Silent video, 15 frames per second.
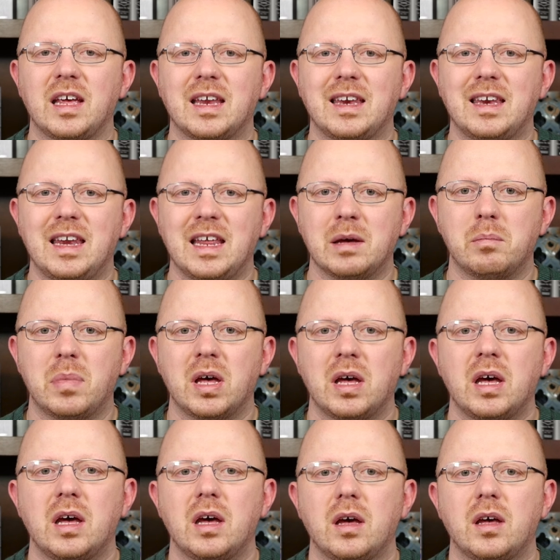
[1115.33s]
in nib
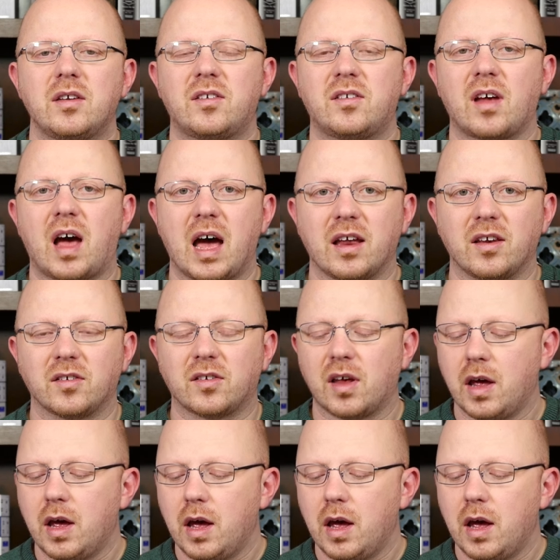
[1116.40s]
size.